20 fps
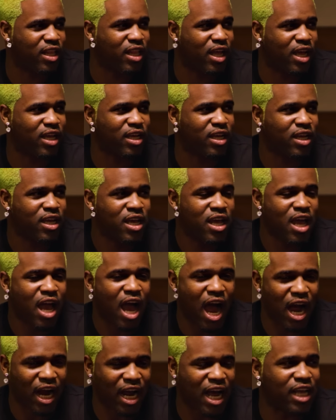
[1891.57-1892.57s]
Like,
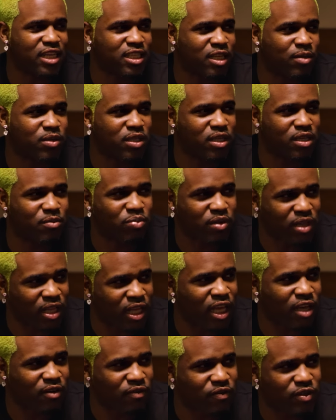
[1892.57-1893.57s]
I got something
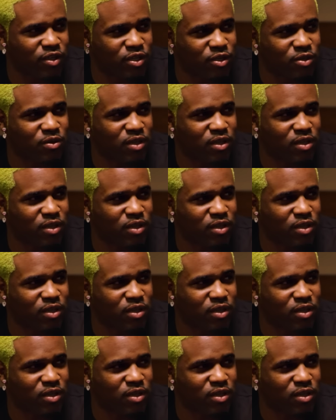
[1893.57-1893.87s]
planned for you.